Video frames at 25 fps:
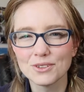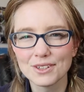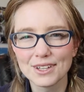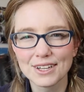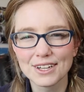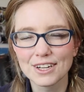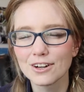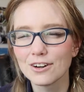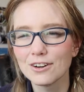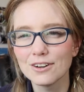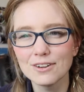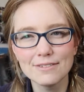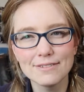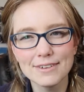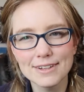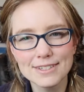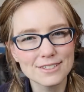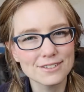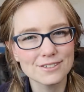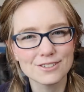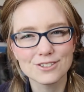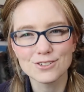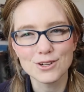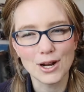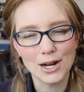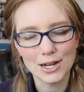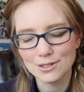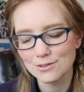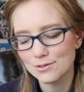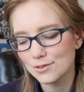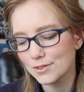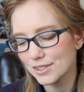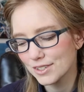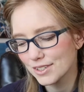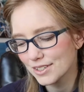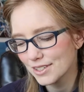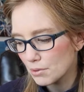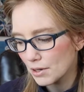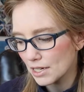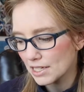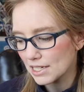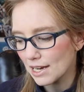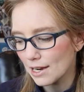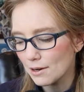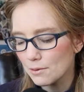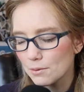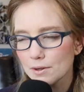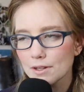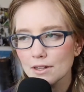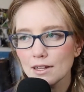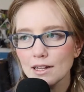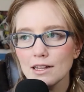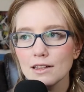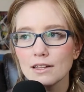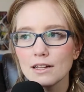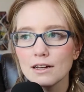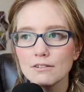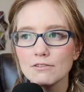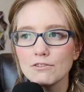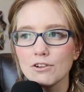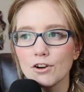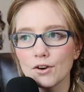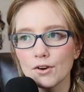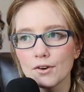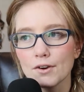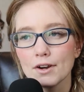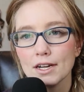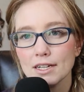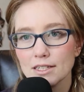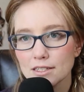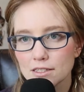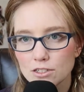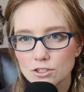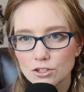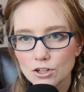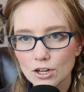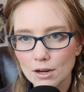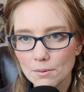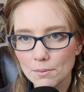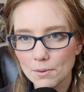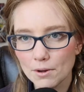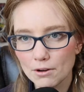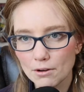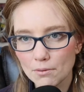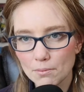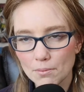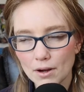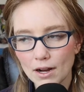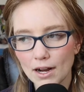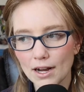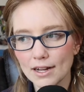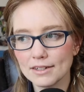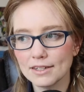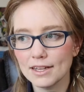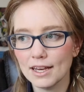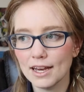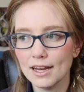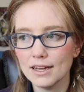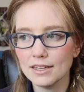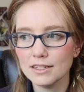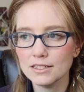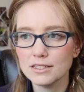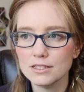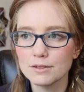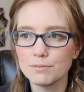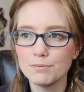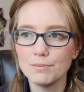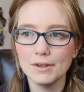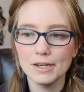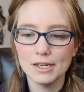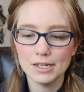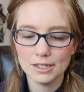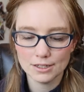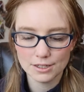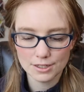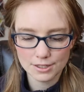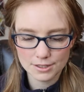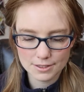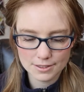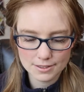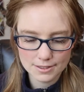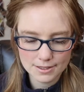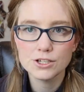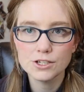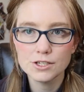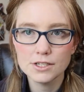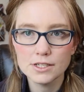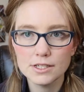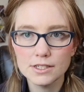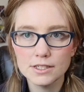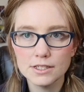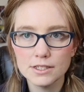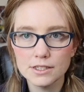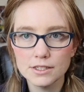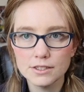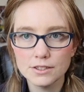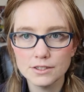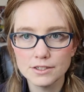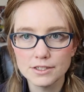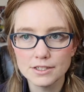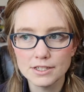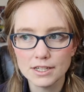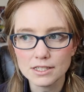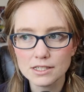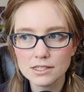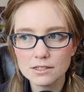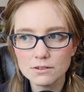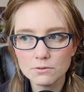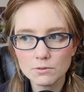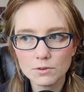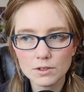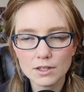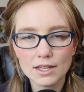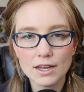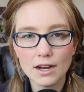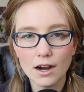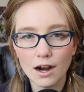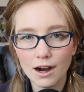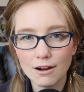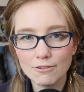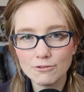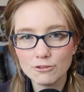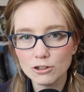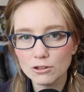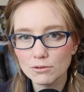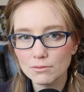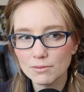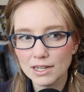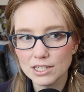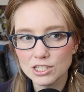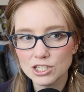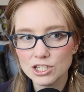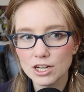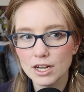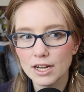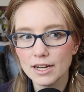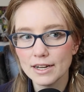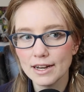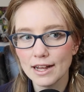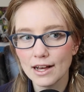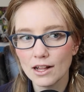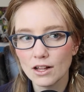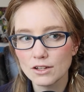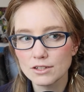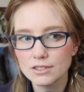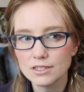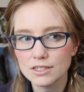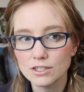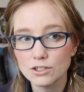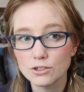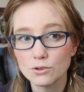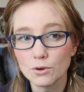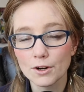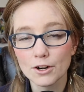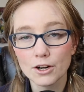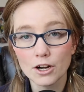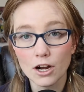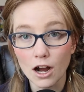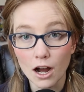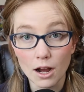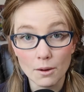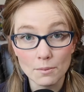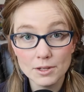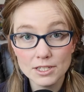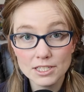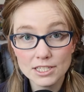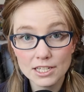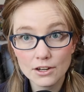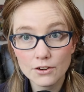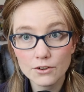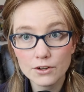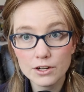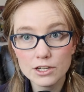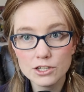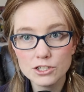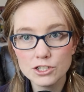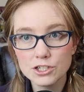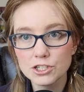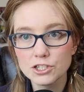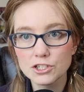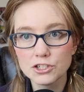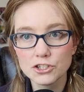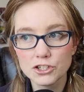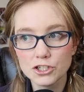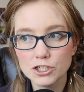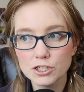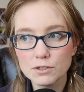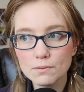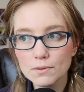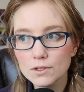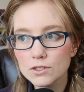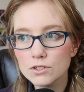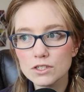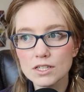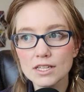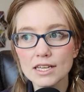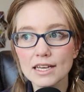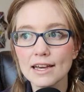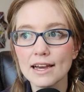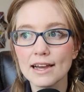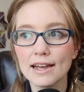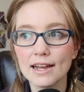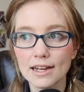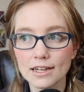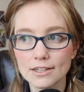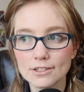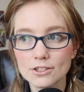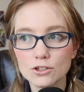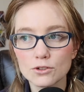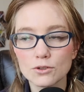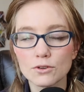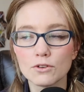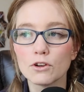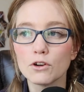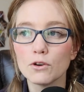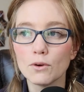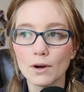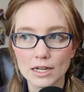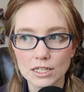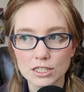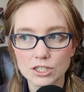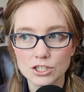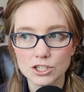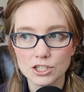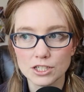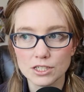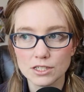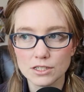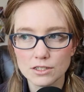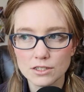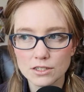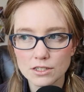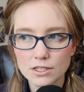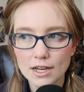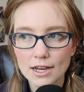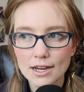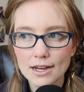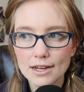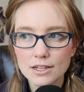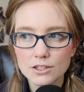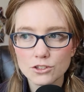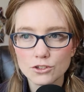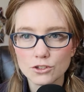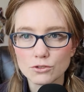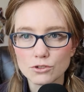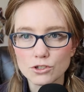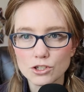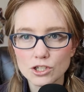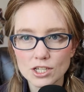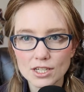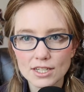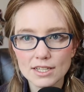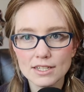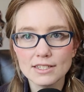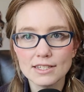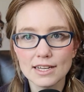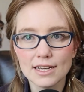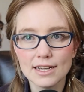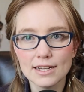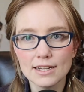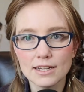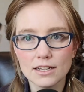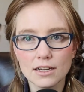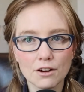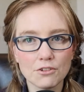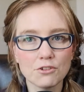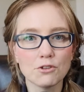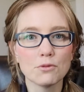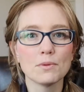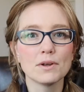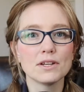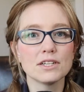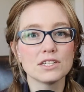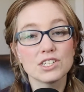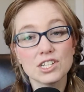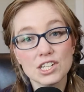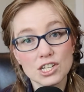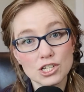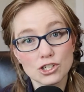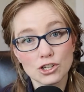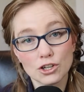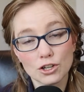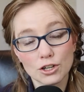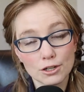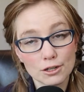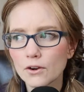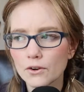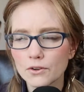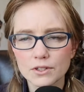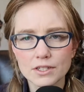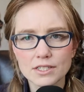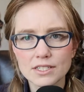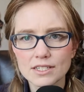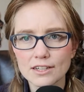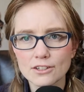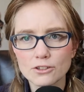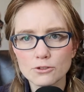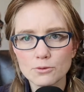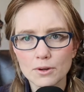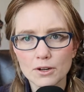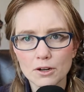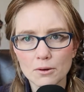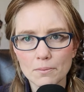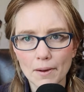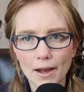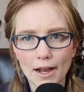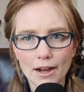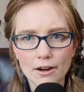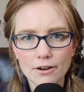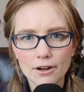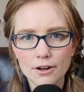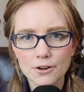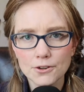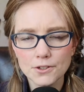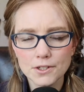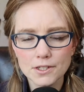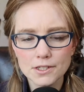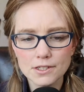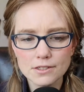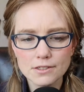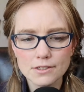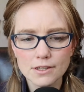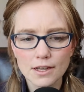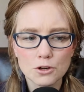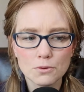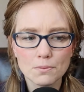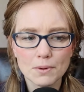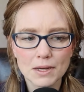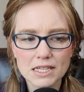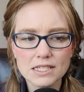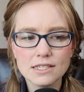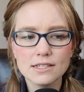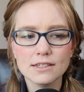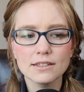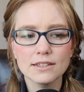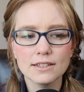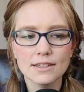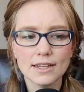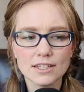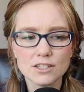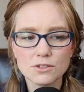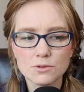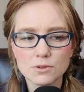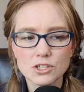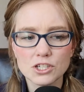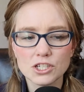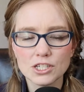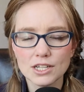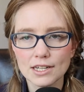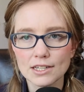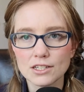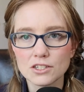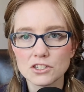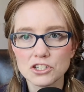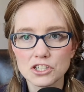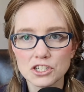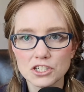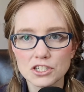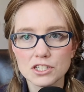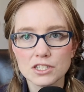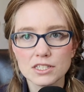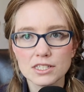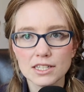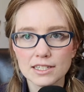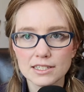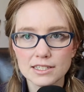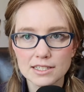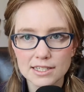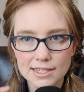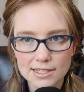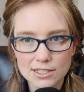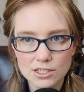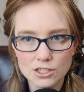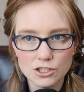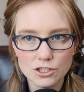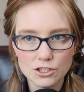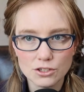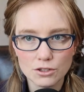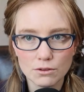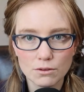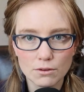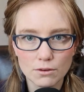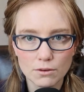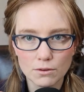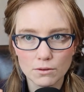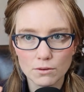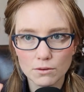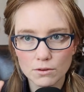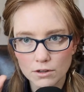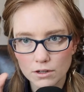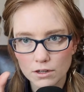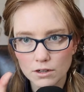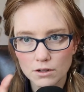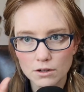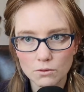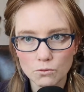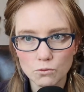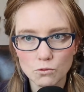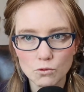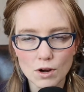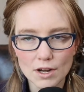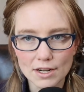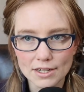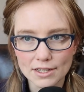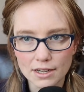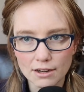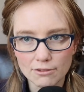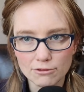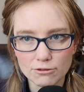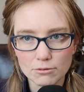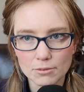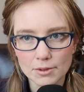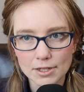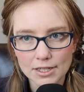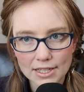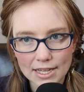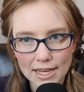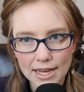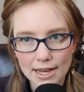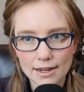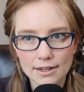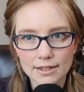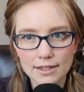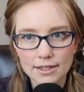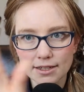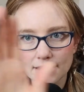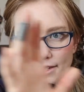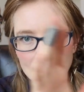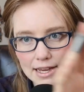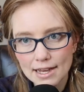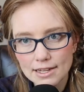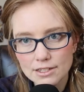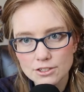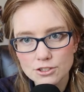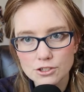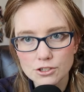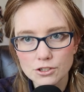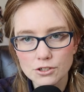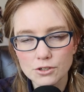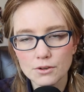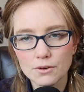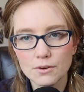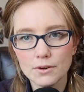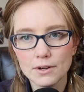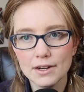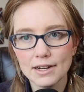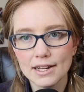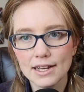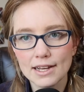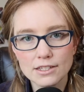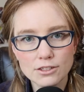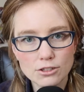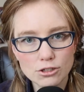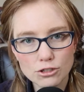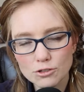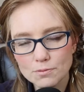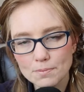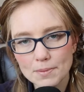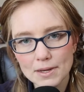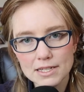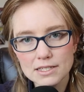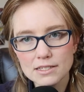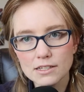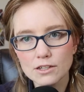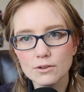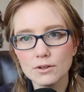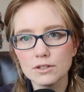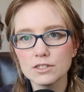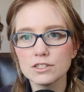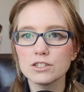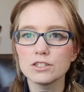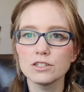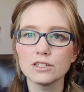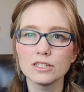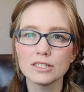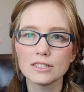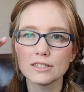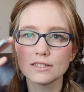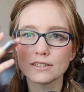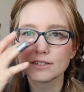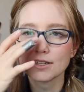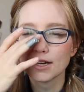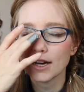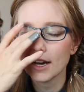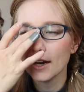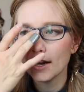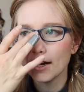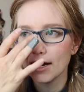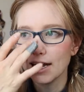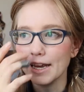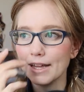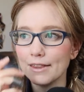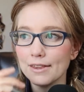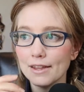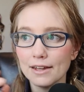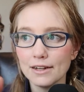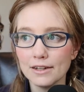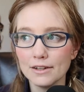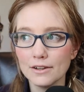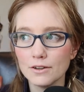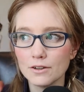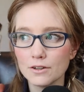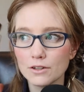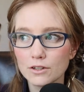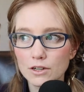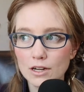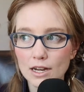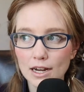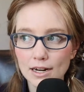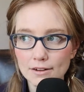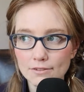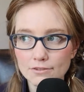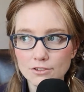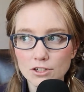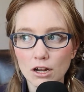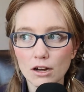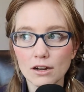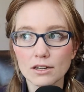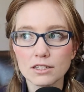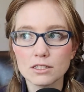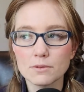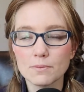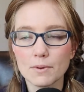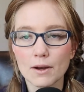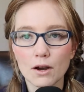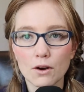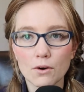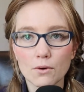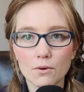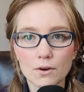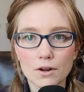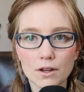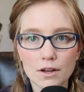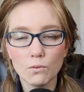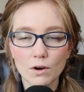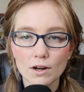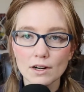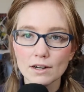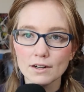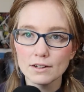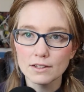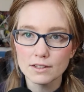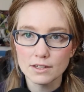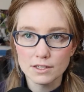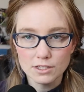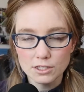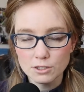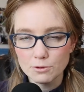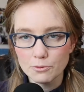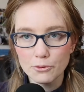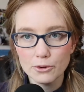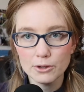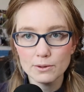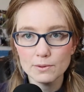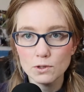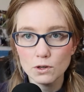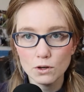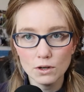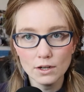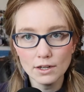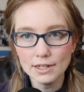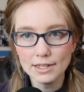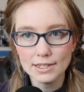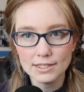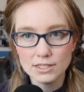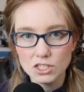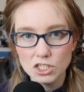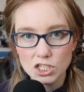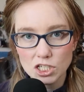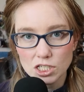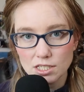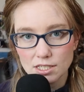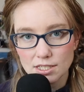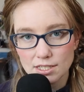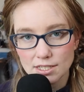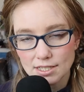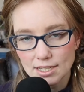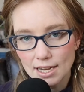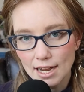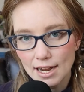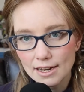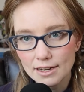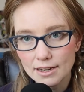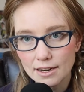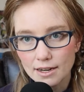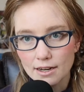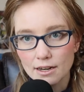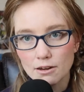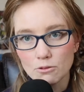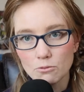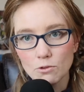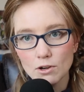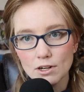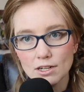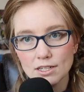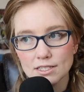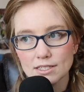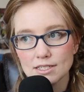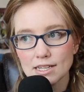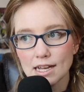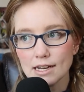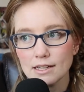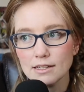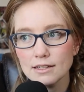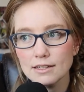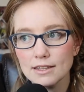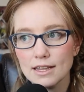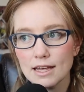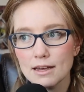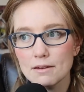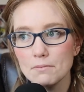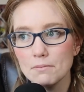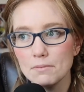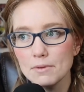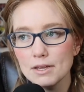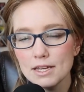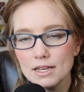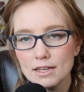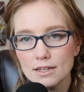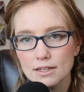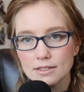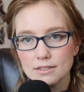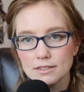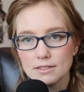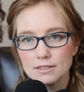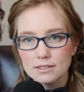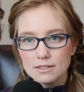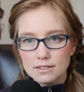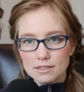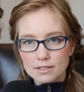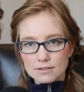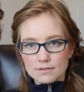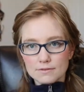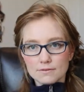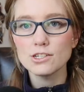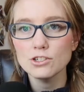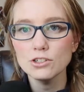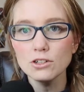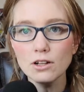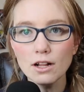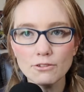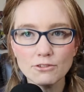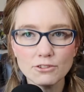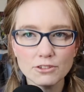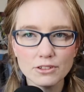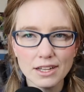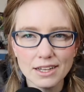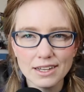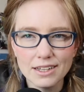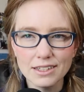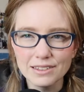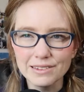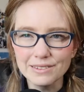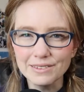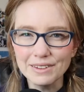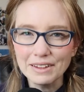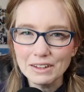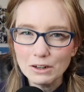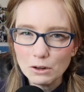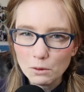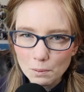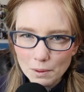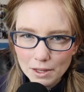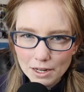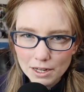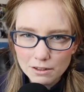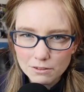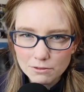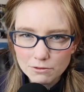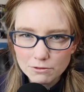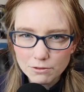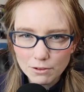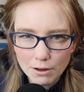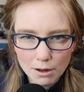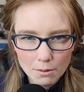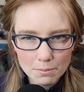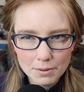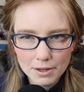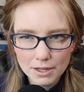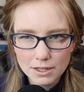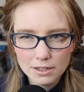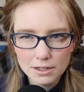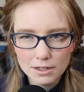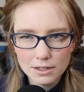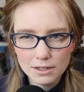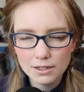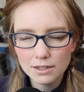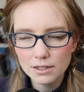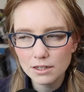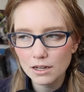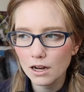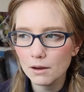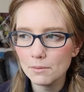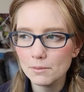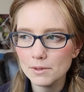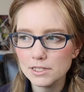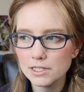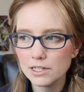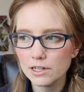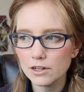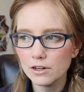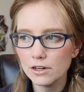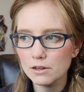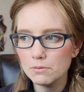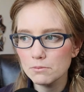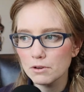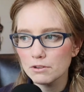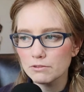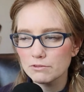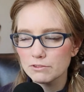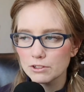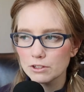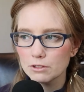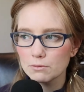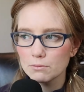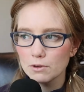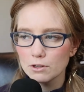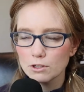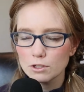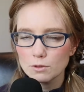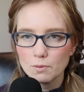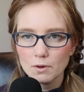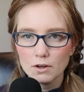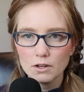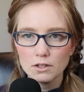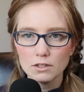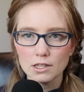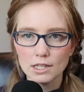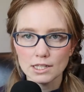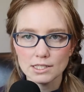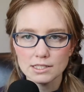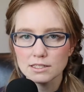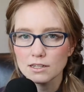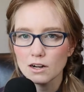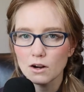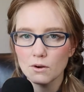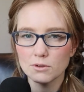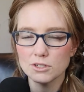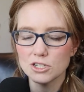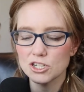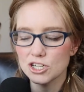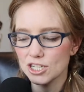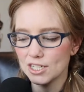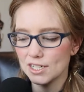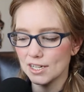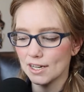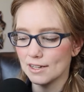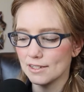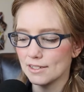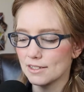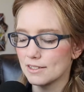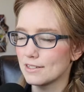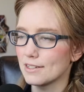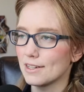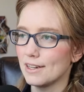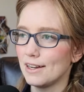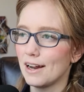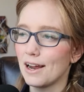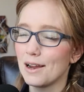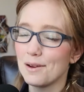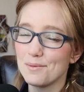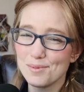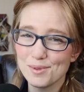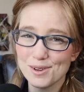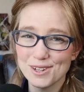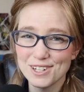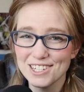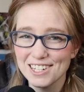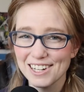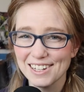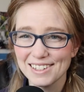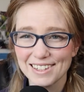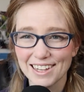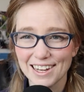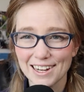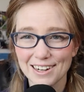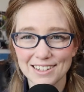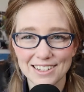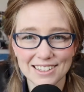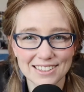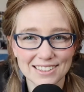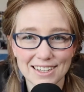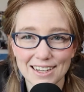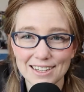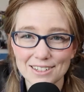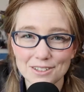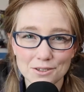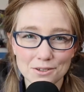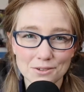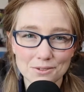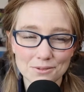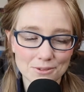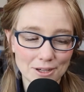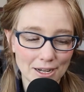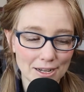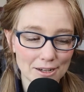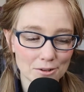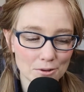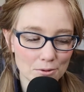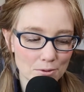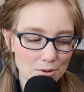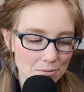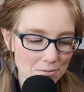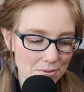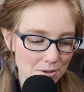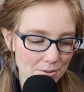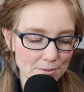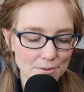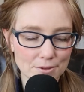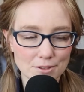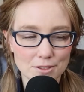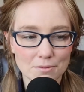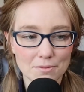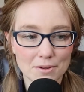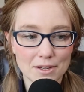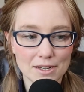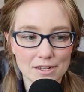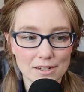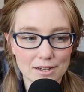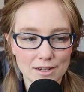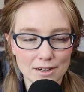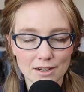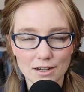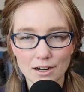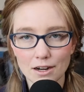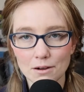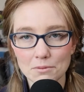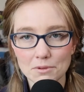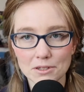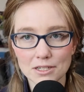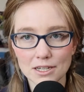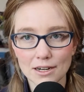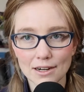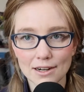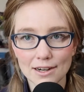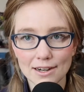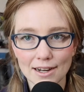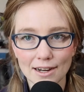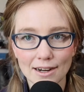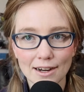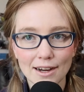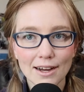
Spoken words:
Like, current events are stressful. But I really love her Instagram and her podcast because she doesn't really offer much analysis or commentary. She's just mostly answering questions. So she is a government teacher, or at least that's what her background is. So basically that's what she does. She just like teaches you what government can and can't do and answers basic questions and then kind of talks about what the Supreme Court has just decided and what exactly that means. She'll offer like a little bit of opinion and commentary, but for the most part, that's not what she does. And I appreciate that because I don't want people's opinion and commentary.